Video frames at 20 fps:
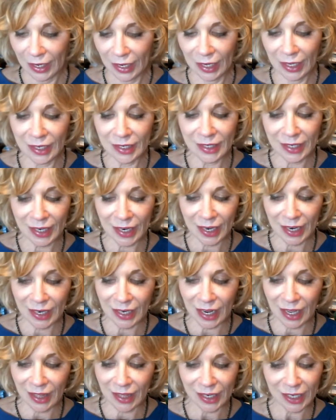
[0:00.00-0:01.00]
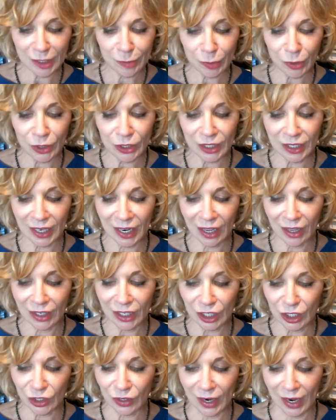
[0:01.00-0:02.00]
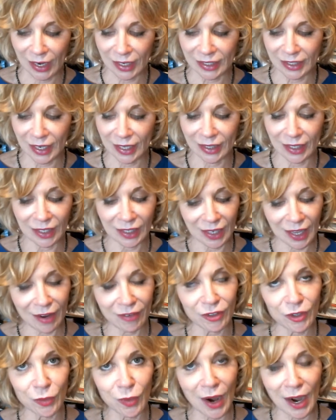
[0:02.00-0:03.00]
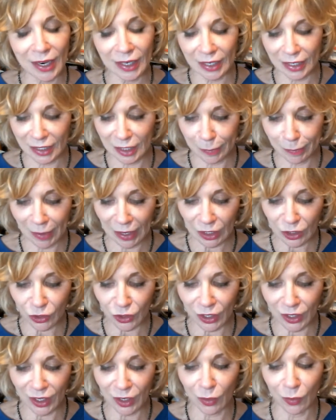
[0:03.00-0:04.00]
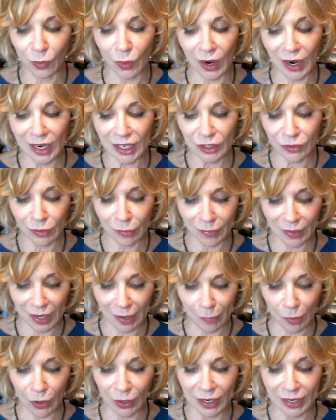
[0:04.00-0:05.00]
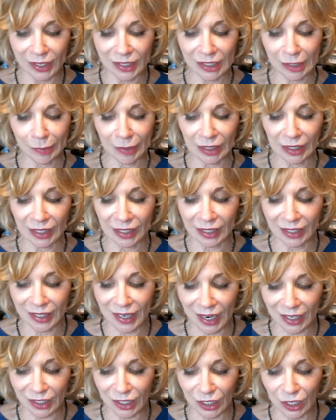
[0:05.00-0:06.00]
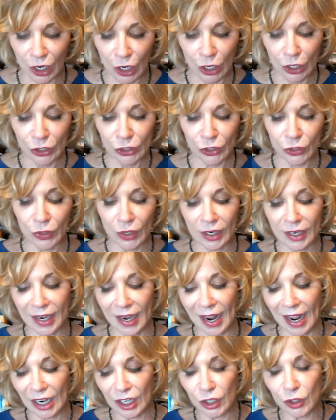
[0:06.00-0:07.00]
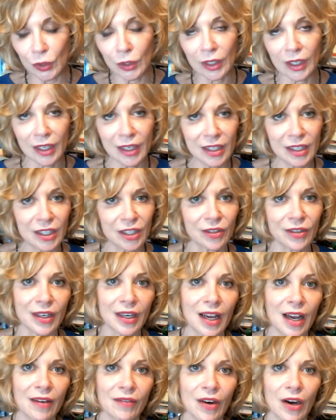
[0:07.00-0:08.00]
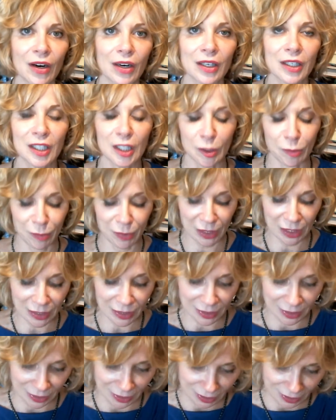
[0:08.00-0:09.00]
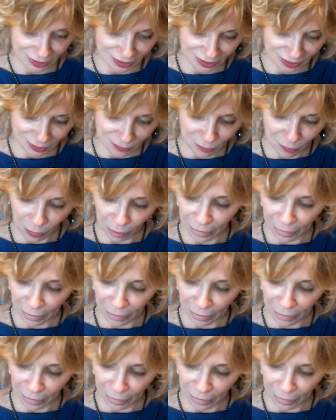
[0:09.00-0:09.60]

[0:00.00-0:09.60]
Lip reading: Indeed, these personality traits and the left-right spectra that arise from them are intimately connected to the natural history of our species.